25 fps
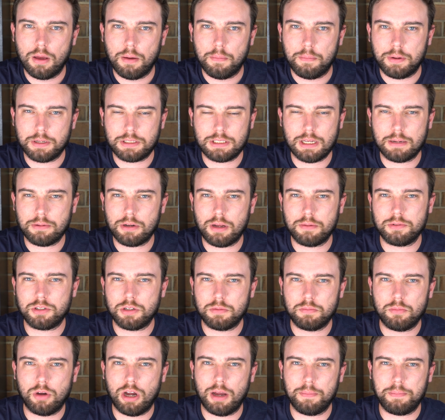But sometimes
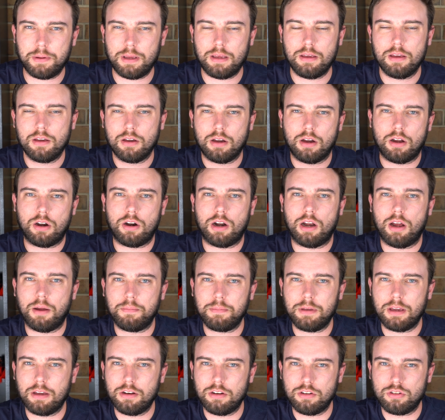it might be, all right,
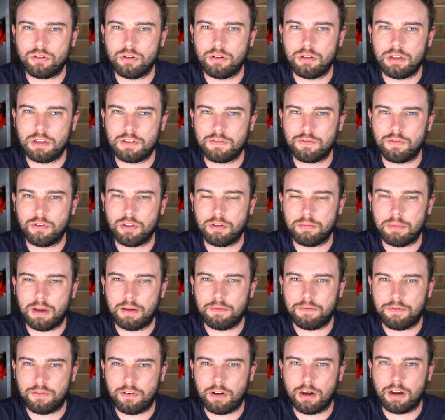I'm going to do this for them
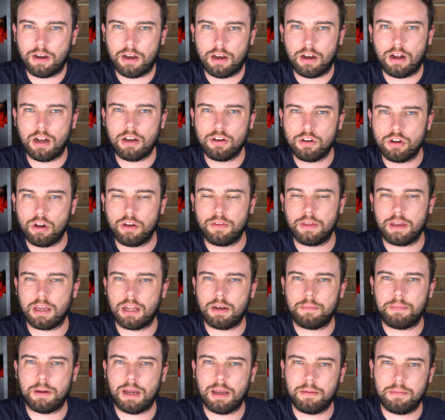up front and I know they're
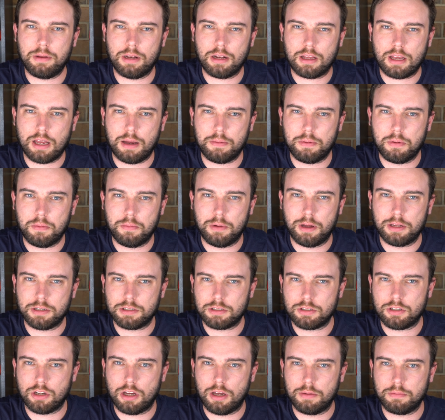going to pay me in a couple
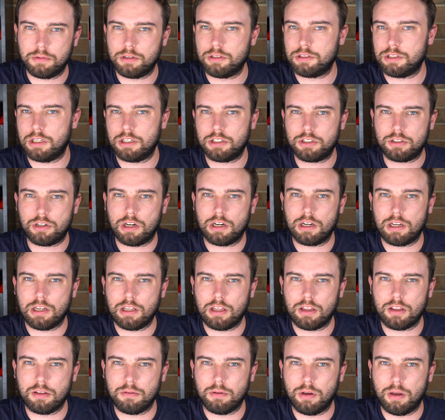months' time because they're struggling
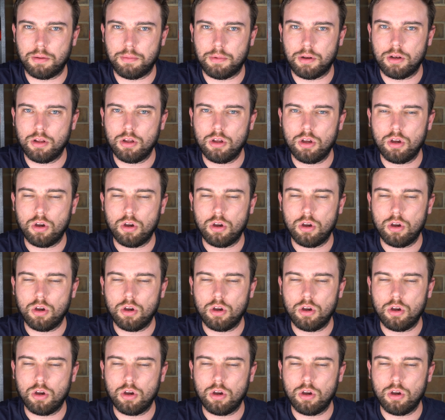at the moment